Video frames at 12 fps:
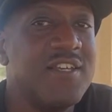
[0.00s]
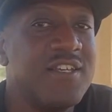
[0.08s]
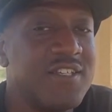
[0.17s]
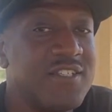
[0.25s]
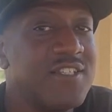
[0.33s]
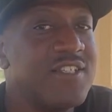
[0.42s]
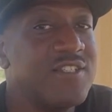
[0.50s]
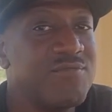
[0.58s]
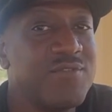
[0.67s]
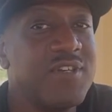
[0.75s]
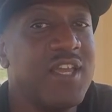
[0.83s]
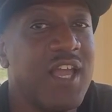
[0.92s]
it's
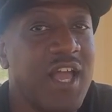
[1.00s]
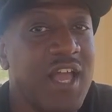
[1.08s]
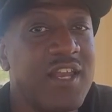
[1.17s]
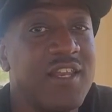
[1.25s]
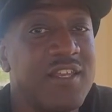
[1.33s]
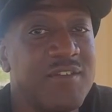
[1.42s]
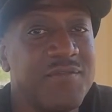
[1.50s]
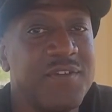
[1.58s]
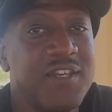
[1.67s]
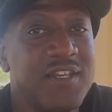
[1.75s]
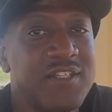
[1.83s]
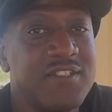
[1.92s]
really hot in
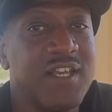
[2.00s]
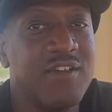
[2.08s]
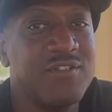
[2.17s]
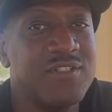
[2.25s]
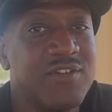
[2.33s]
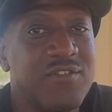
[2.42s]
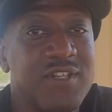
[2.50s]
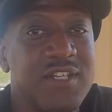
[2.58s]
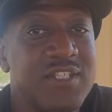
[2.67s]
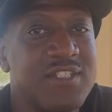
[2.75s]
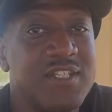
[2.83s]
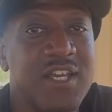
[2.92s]
Phoenix, Arizona.
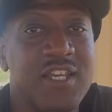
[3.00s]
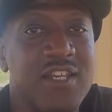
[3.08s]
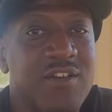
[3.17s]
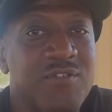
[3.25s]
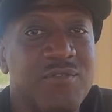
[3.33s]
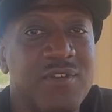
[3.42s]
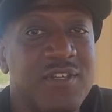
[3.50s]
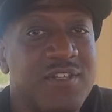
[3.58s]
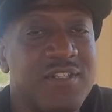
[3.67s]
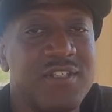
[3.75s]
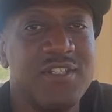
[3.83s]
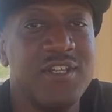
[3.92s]
There ain't
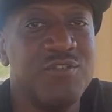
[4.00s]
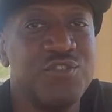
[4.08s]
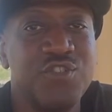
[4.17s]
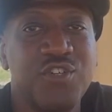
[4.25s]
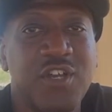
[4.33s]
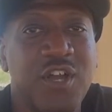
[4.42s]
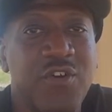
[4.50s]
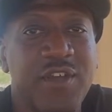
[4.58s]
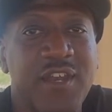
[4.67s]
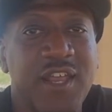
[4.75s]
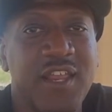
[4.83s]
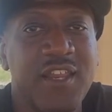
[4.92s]
no sugarcoat
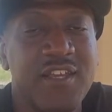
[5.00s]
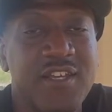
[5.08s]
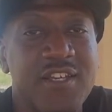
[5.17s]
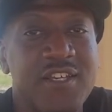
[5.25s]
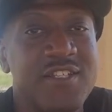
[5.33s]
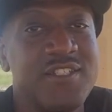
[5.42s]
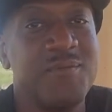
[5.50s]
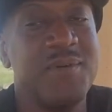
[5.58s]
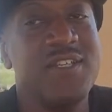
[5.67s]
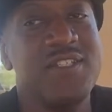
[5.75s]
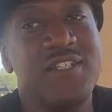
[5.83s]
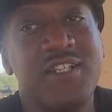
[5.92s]
in that. So
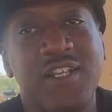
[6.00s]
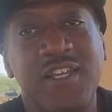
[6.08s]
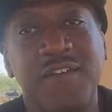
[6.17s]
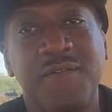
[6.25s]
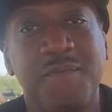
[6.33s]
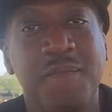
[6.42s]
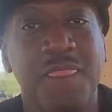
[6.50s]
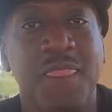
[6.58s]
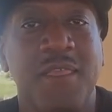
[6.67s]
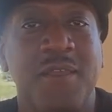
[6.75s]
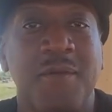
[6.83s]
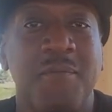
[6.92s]
basically,
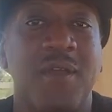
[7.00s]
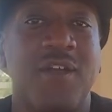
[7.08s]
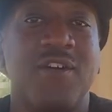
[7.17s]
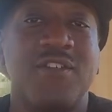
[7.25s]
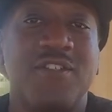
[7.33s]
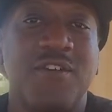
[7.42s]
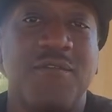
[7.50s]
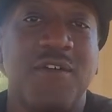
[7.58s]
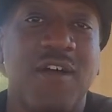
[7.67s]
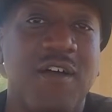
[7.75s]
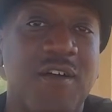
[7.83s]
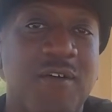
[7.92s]
because of
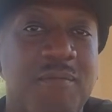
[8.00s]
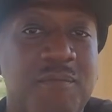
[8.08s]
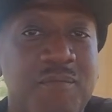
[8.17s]
I